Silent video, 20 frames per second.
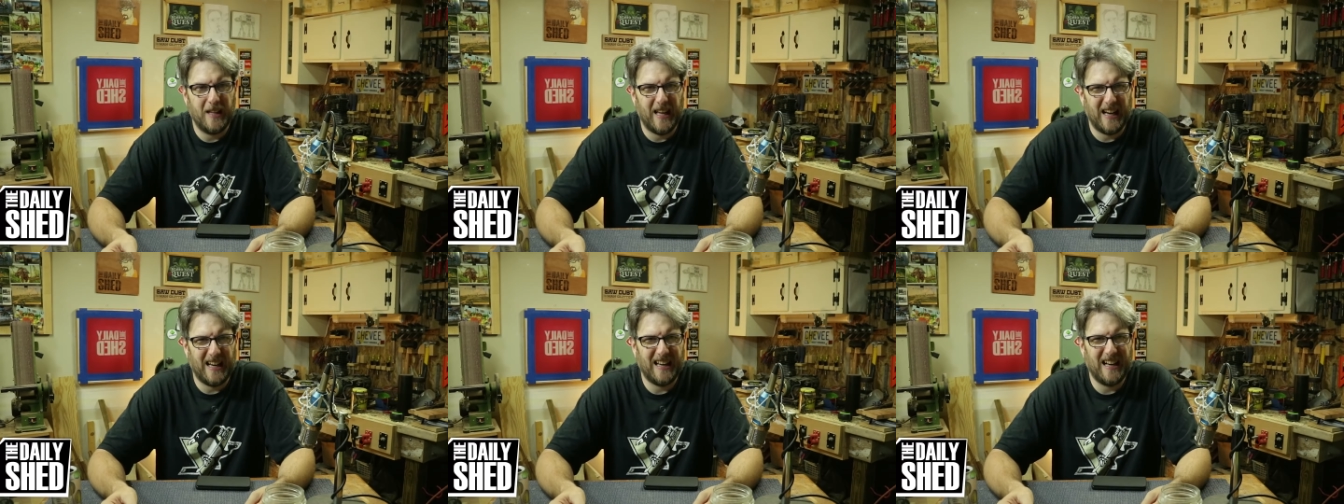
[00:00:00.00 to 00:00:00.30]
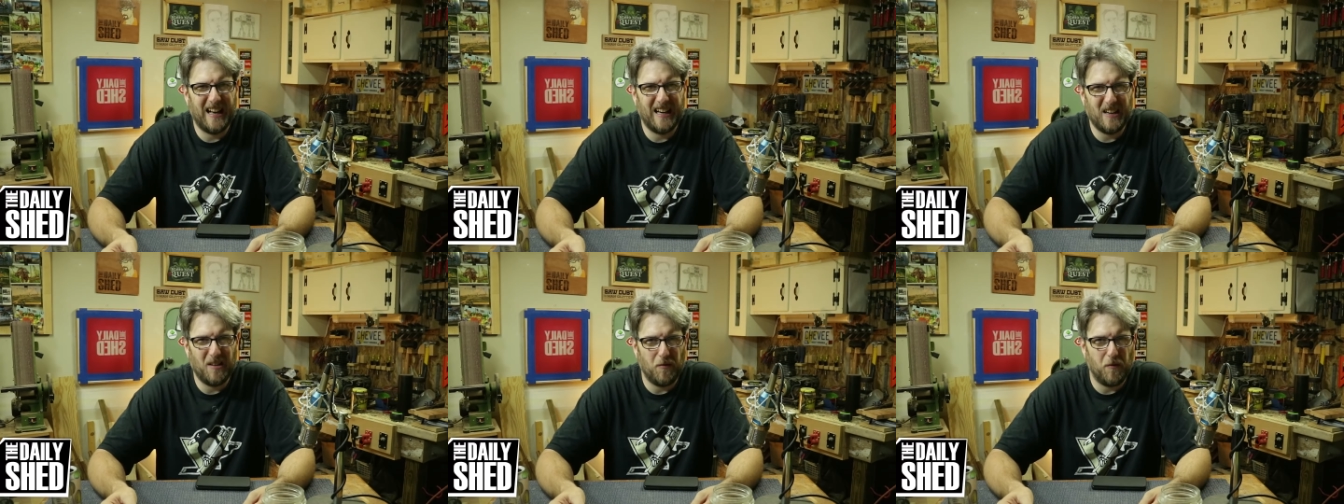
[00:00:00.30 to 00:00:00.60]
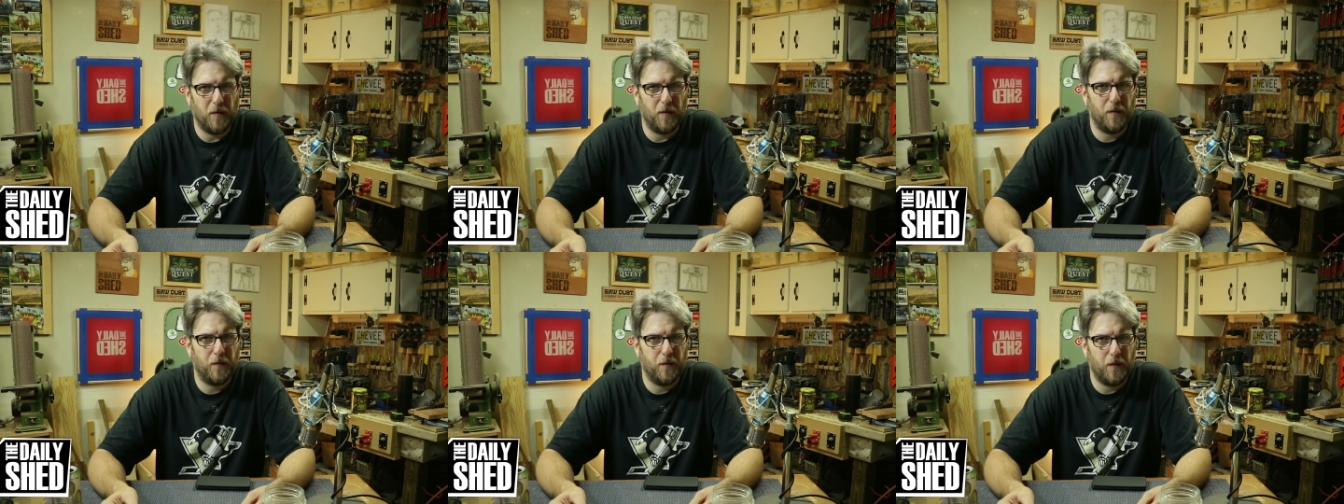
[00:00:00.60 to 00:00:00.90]
that kind
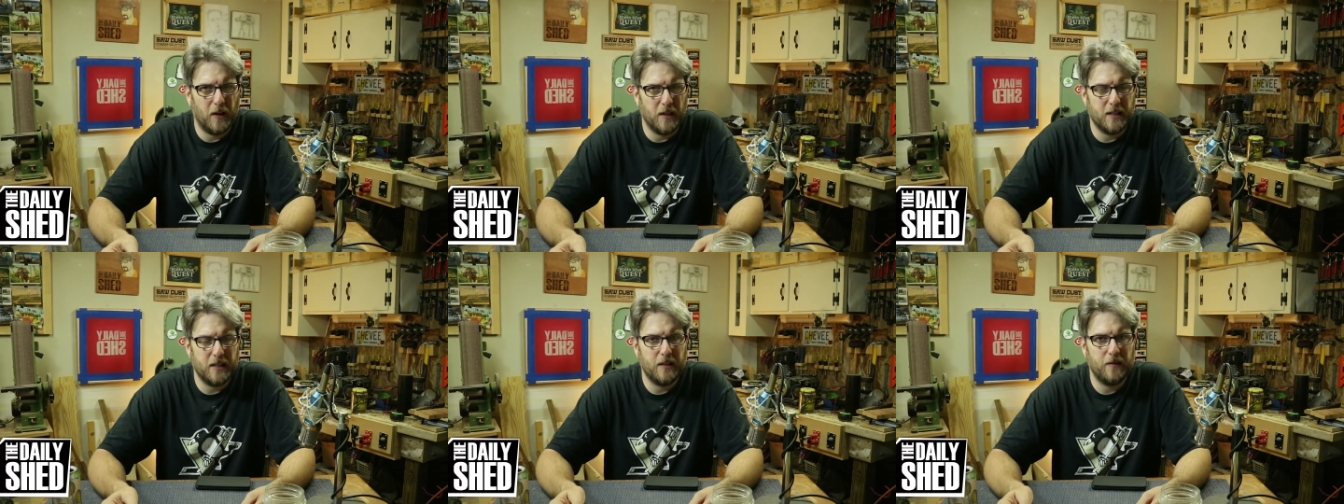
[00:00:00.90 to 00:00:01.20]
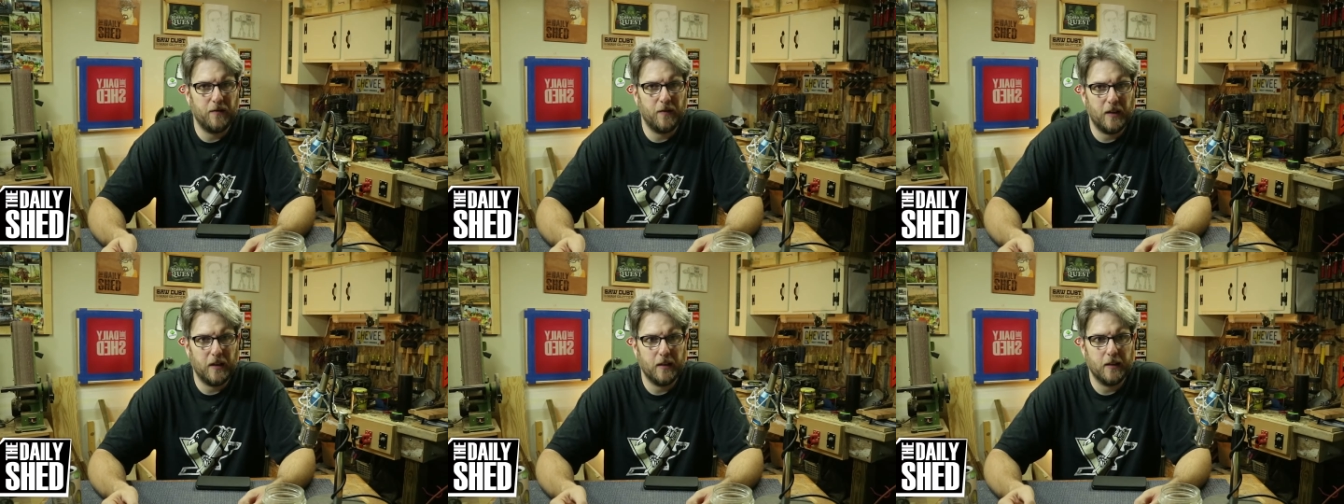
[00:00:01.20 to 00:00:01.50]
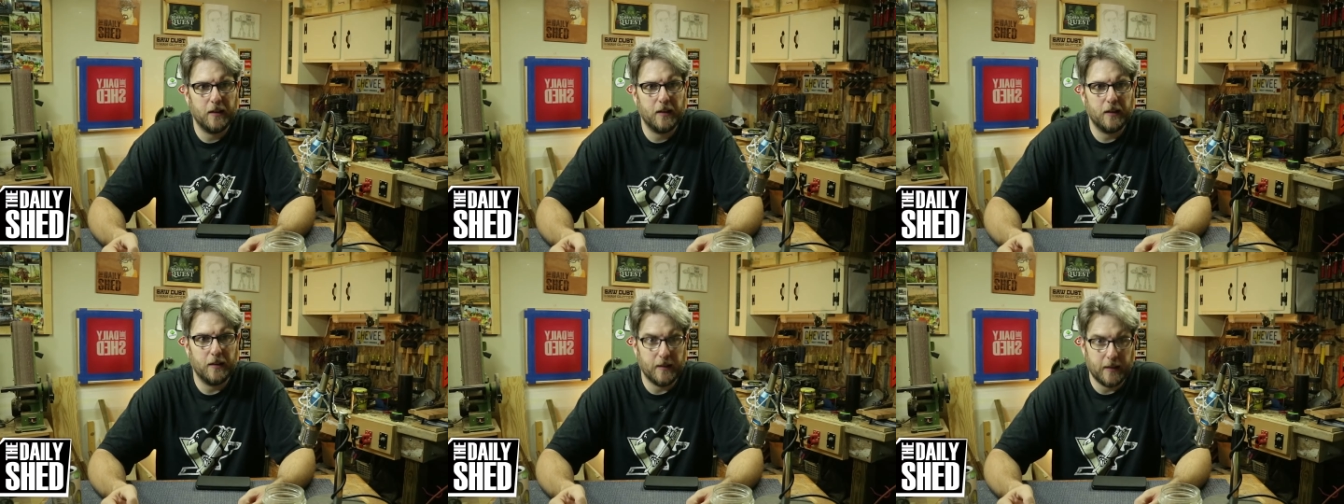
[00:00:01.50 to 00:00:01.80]
of fuzzy
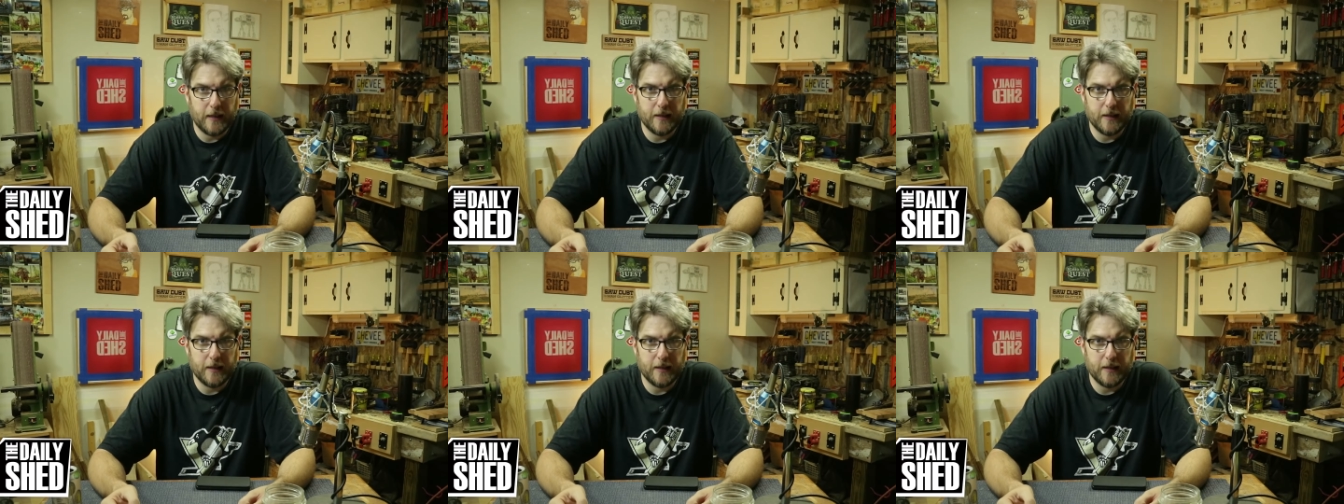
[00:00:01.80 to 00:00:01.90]
feeling,